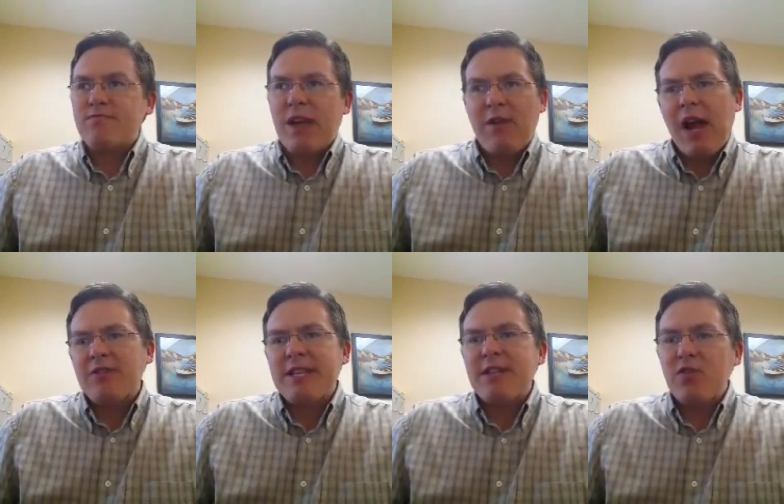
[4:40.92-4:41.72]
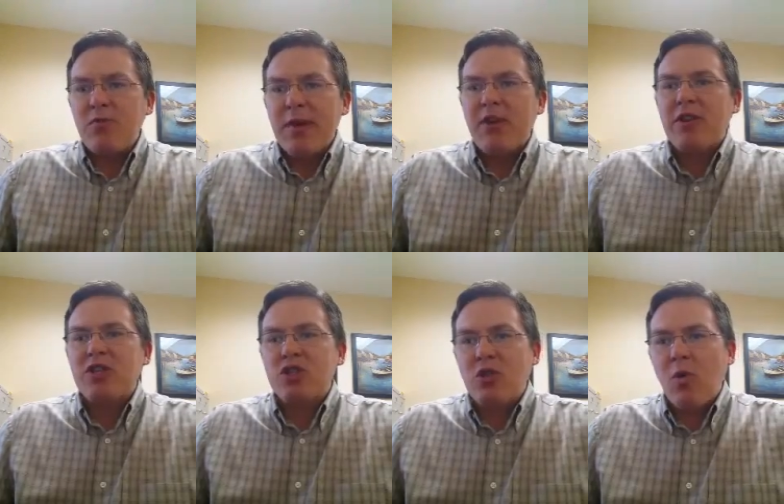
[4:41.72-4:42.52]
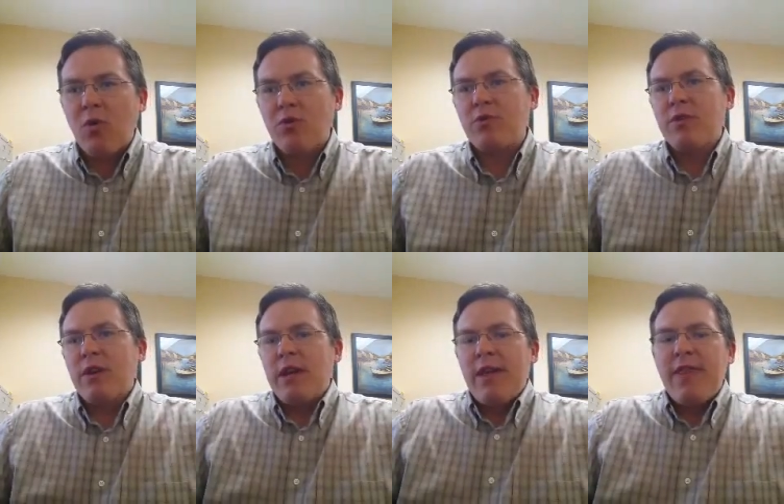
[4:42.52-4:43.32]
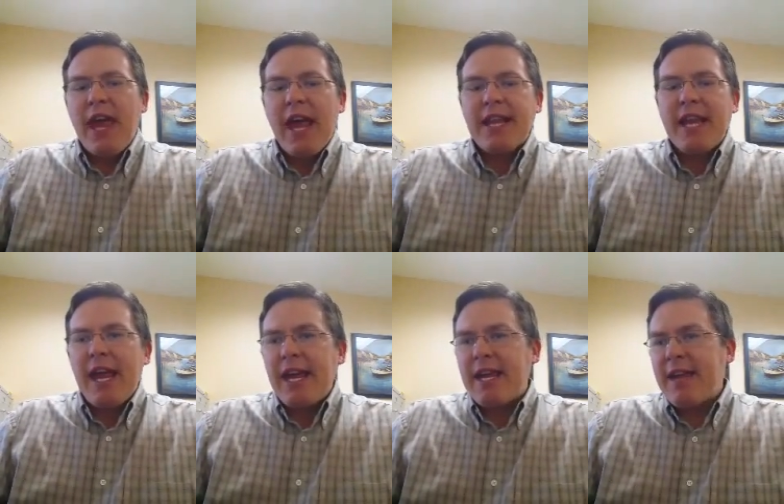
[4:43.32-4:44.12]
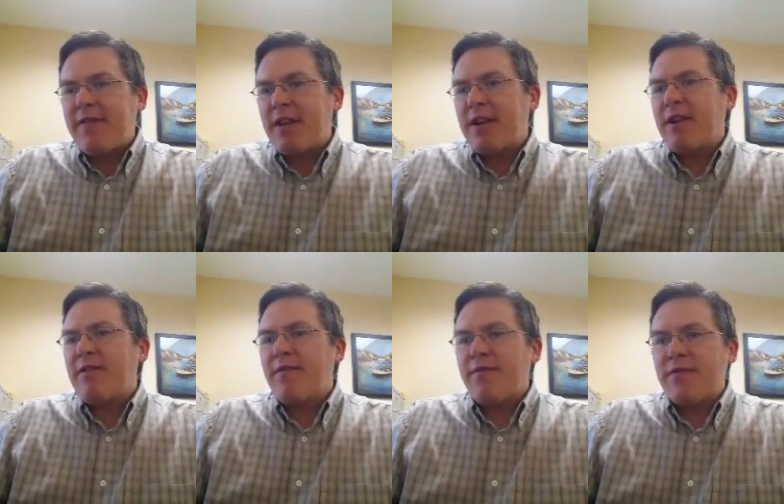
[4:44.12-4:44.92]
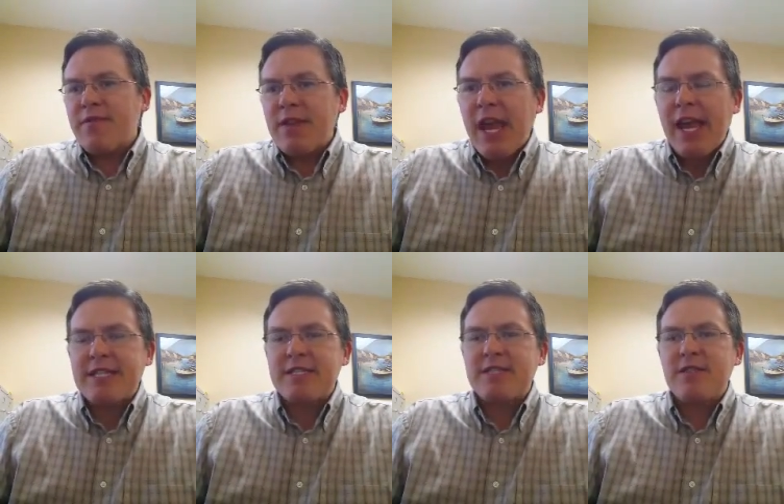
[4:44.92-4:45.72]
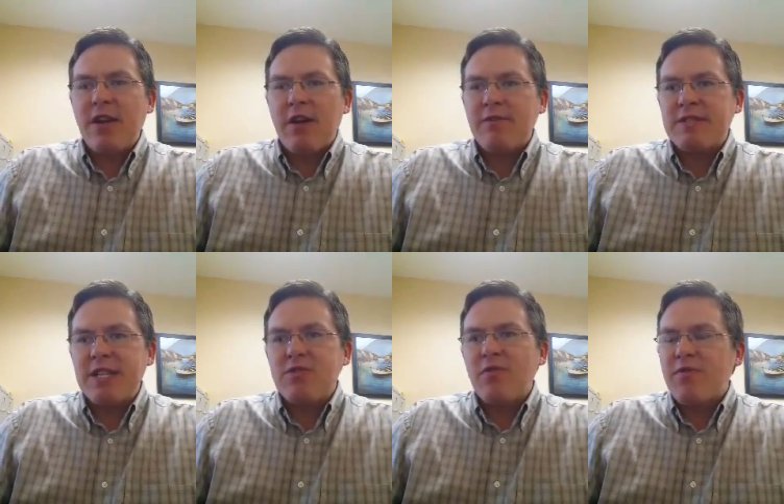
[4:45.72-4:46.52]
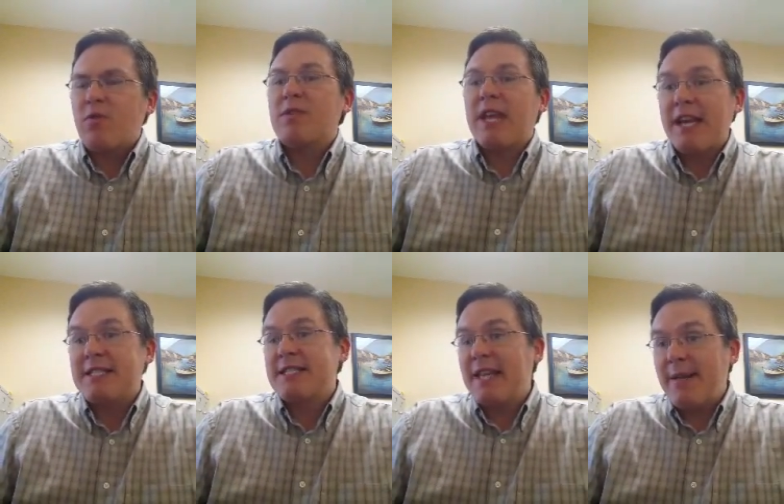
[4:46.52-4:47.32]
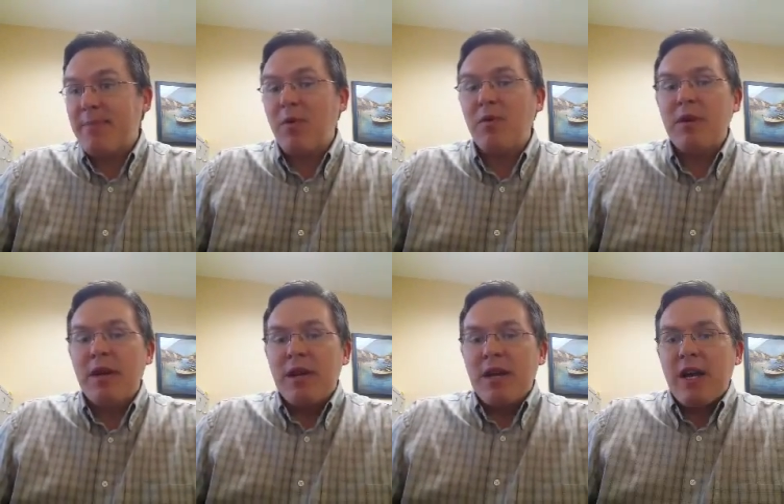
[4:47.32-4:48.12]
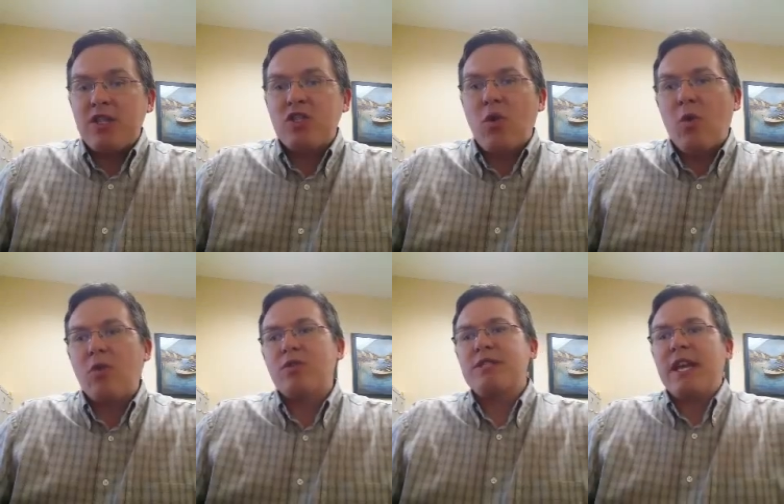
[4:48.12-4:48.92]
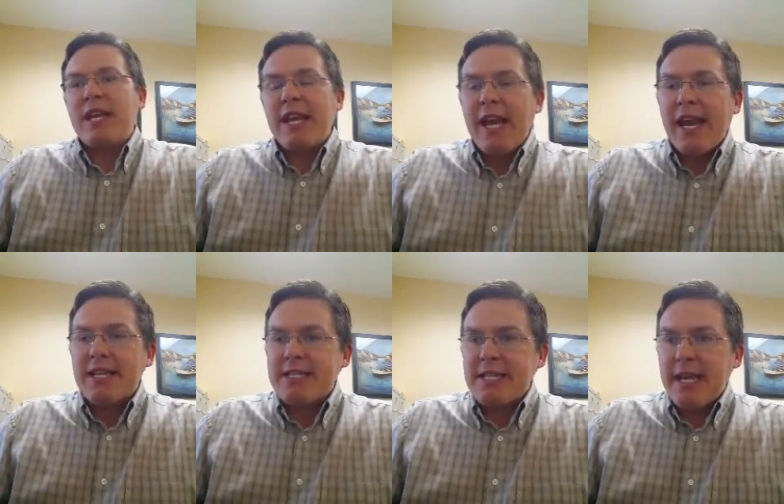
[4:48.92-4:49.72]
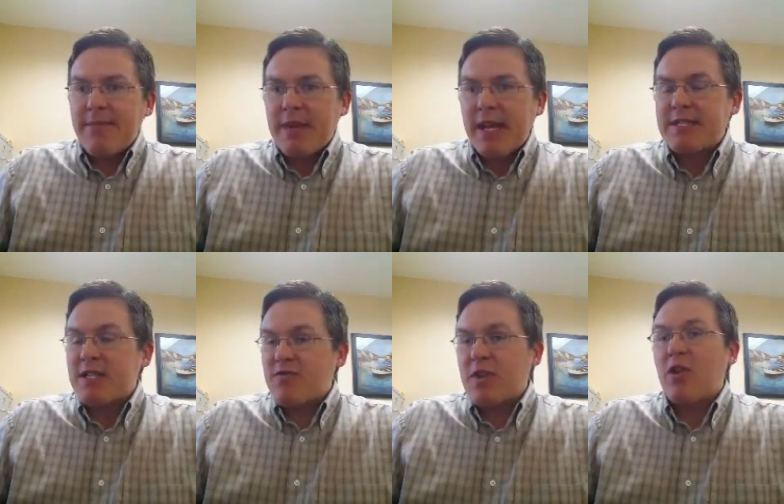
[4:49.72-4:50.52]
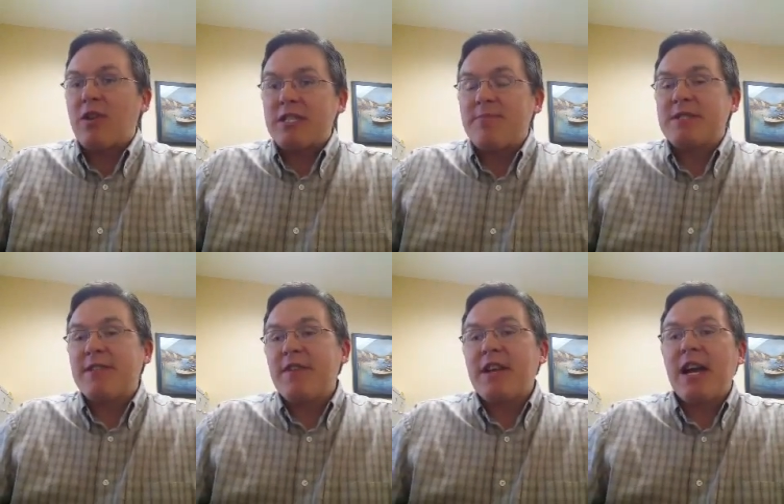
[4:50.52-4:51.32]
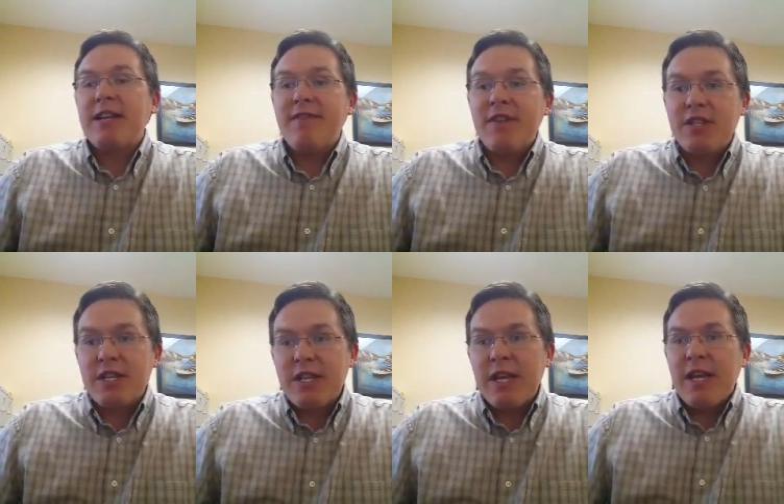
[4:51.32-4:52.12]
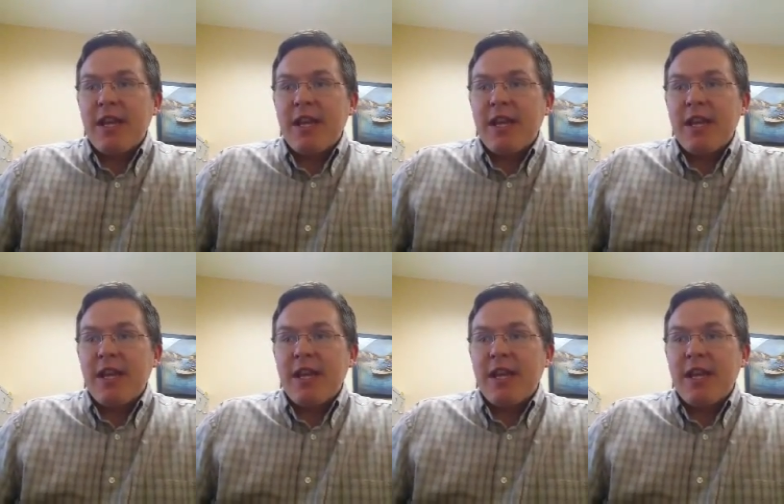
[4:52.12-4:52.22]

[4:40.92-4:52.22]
I'll say, numeric score that a given test, uh, diesel fuel test sample scores in an ASTM test that's run on a specific kind of engine